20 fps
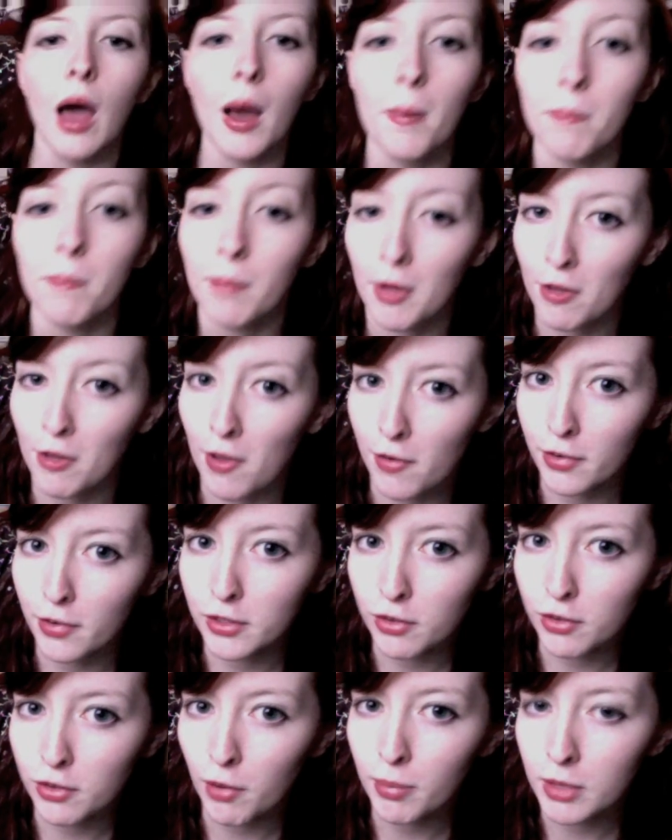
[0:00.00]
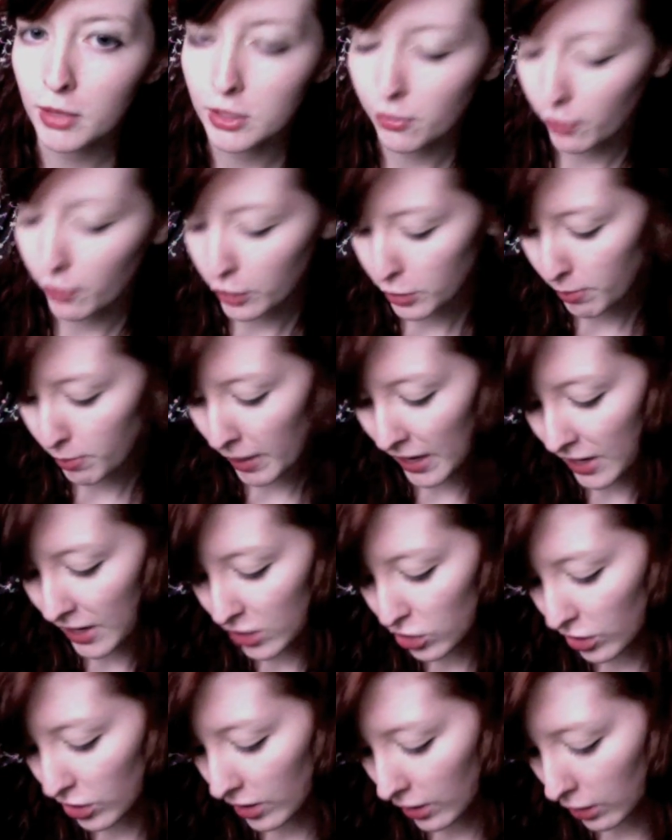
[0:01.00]
My favorites from this first
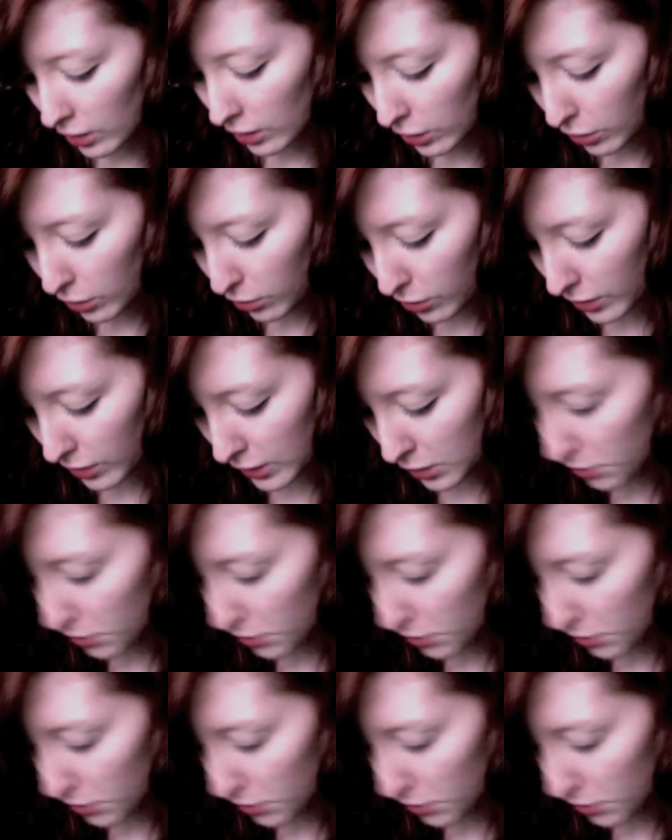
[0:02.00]
page include this